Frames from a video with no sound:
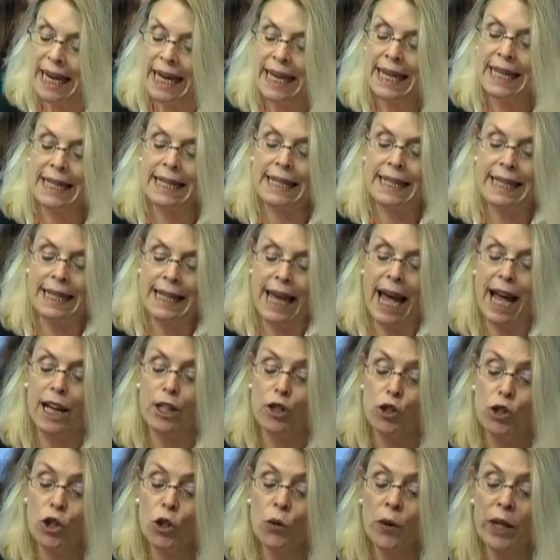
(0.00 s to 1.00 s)
is
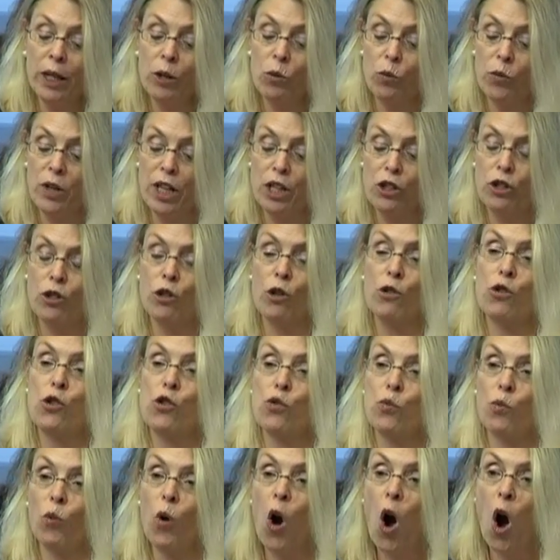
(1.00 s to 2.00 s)
that doing
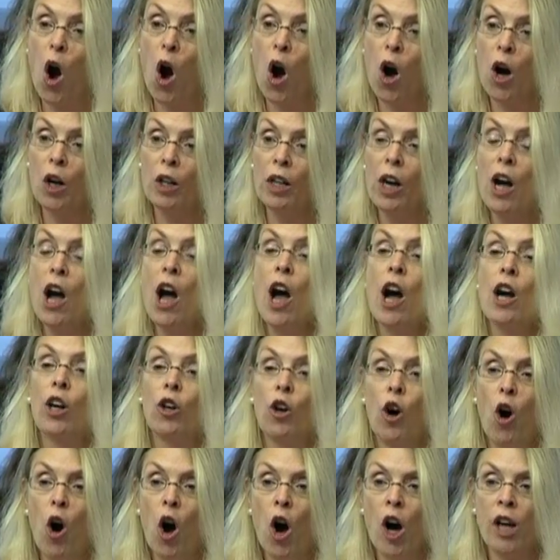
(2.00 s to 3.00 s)
research wrong
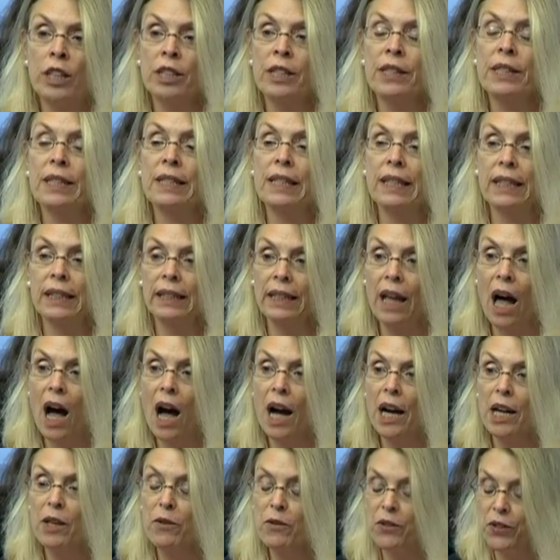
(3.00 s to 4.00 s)
costs
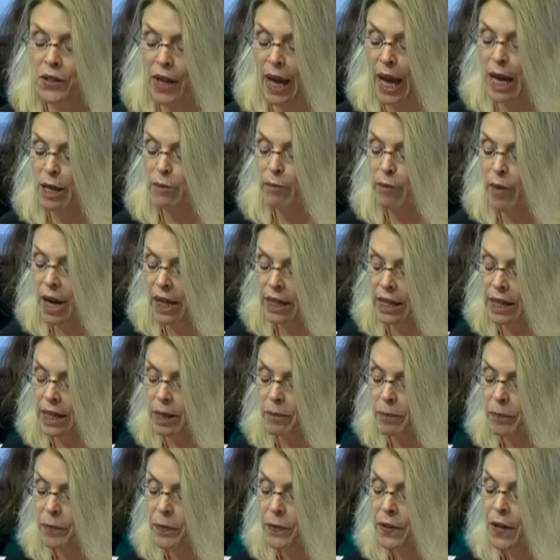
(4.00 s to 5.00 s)
lives and
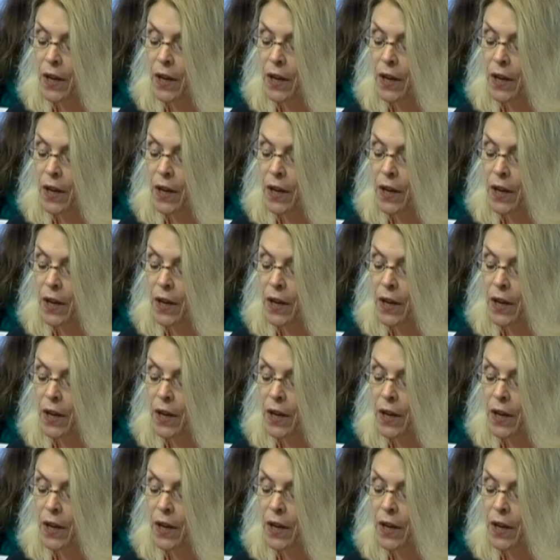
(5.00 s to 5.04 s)
money.